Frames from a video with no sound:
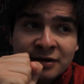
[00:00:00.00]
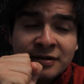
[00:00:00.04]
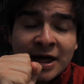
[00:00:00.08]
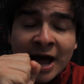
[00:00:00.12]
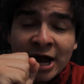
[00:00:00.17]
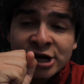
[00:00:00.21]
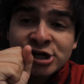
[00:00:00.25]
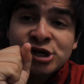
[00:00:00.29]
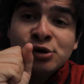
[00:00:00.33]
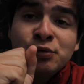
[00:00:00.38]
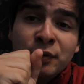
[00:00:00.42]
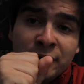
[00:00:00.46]
And it's
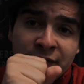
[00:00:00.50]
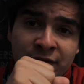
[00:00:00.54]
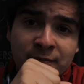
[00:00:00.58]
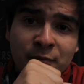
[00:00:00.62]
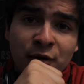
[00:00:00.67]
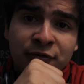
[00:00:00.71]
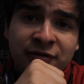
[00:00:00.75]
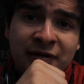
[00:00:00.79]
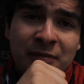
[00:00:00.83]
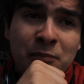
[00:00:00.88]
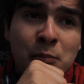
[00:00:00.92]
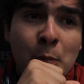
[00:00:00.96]
actually one of the
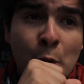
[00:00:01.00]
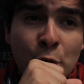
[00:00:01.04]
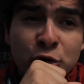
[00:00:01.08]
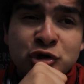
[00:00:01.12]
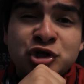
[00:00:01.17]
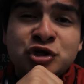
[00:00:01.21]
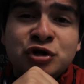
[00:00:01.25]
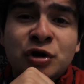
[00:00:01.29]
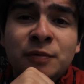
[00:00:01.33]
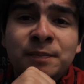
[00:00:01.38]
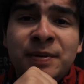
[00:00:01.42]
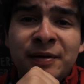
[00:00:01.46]
most
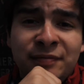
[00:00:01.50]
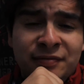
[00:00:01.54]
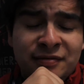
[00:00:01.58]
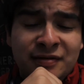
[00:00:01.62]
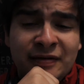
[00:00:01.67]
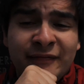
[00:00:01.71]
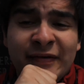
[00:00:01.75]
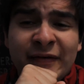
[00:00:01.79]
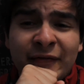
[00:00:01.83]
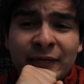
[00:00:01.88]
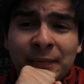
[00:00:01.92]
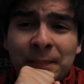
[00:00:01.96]
emotional
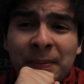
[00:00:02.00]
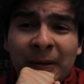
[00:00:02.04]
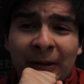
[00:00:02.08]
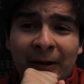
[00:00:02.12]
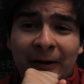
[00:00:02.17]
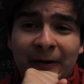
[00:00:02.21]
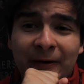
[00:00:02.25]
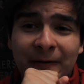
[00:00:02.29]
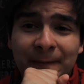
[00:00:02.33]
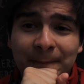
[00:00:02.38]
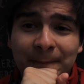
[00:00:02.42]
pieces I've ever played.